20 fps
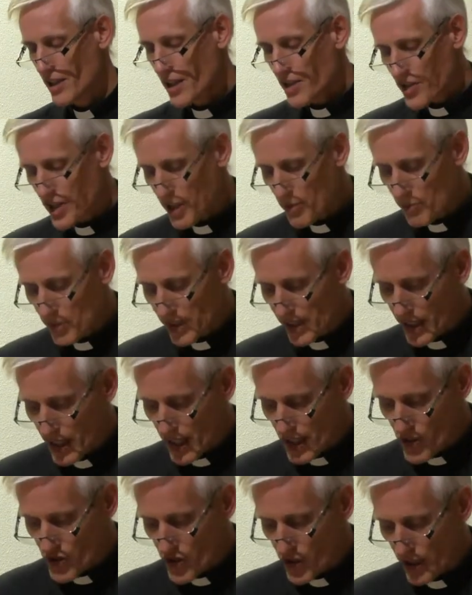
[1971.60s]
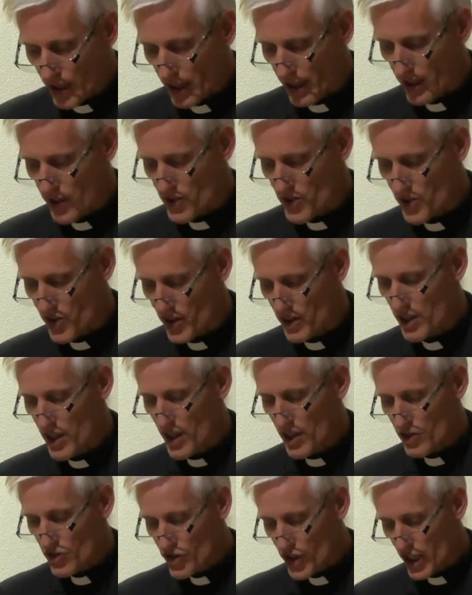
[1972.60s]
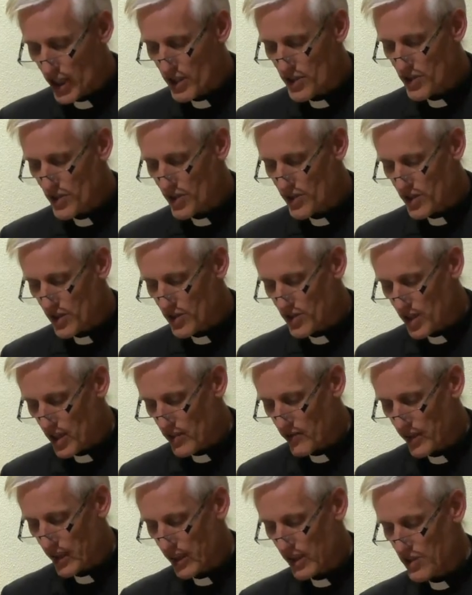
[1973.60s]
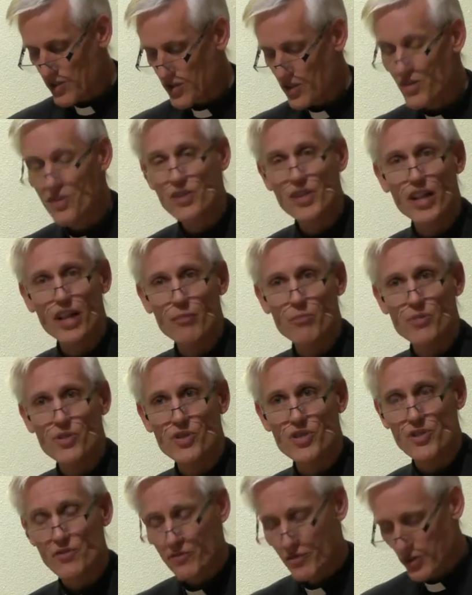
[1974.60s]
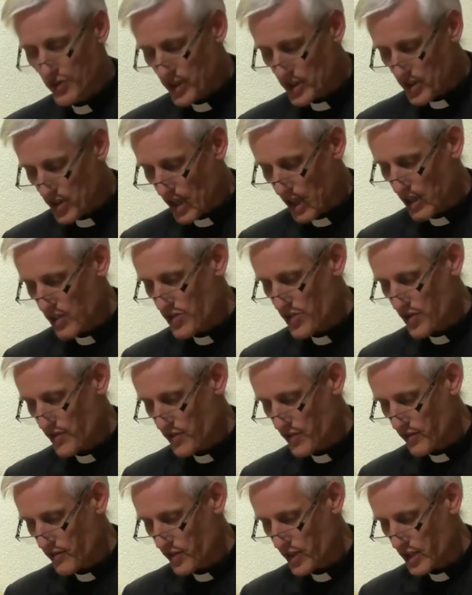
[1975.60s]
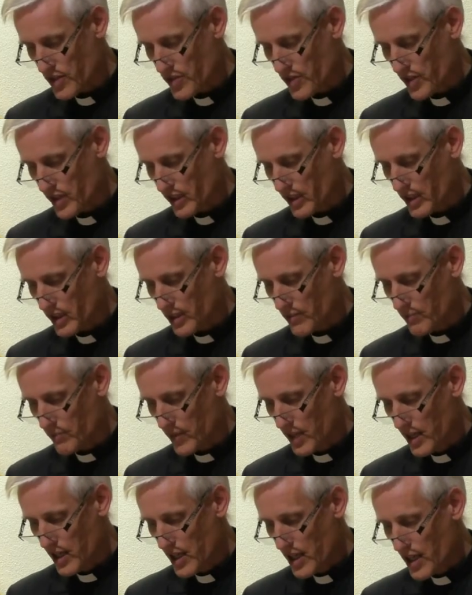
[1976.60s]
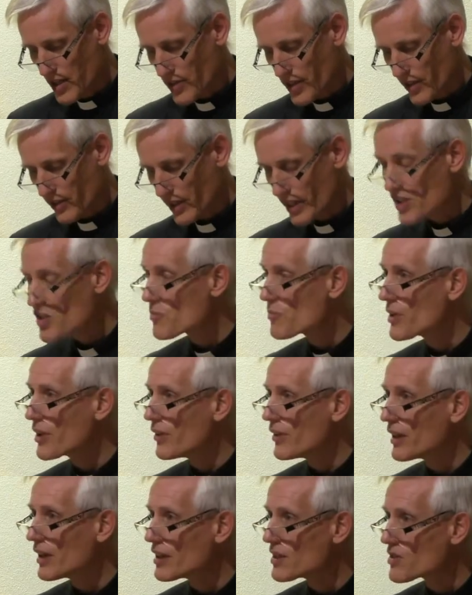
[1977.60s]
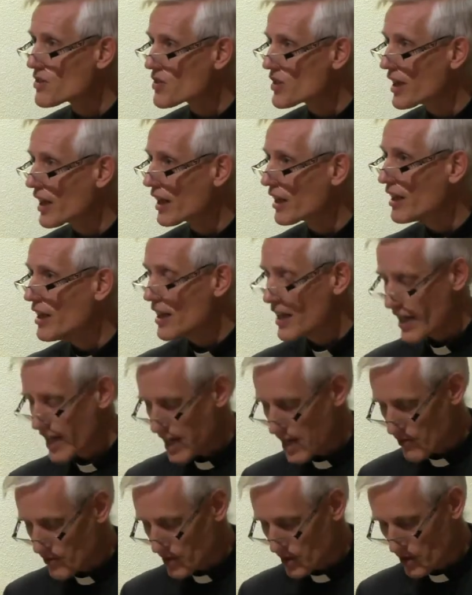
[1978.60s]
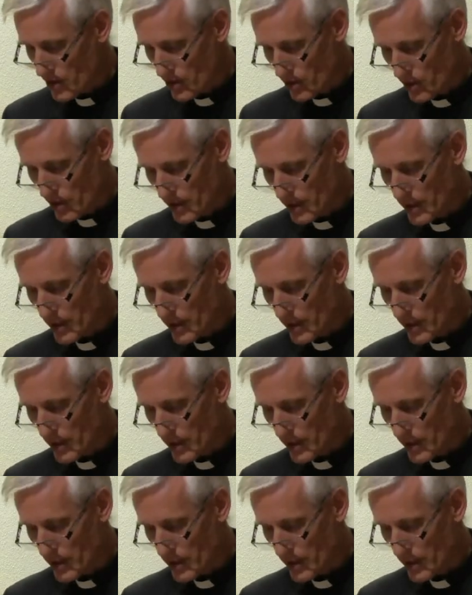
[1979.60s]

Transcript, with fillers: The implication is that Jesus is giving his disciples a foretaste of the feast to come. They're experiencing heaven on